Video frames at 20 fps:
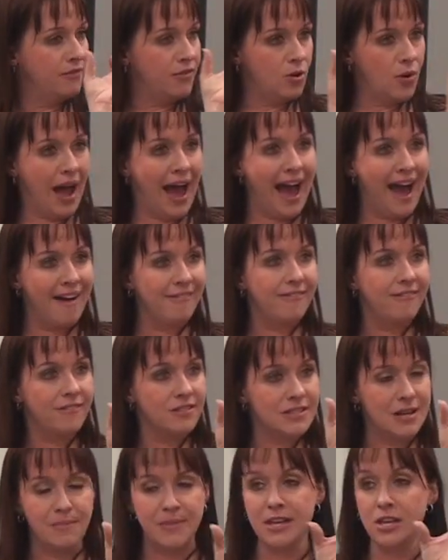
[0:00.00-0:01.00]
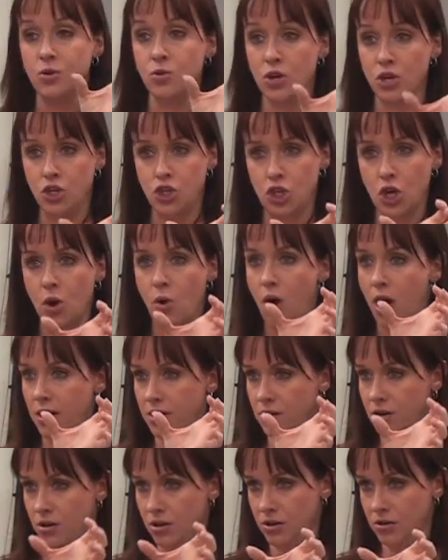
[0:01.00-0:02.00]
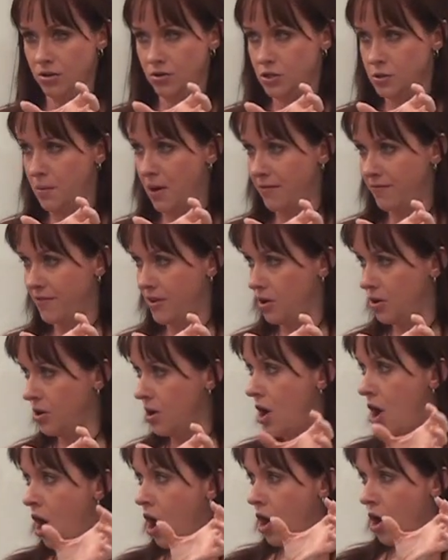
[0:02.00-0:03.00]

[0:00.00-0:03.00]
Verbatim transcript: do you have something you can show on your smartphone?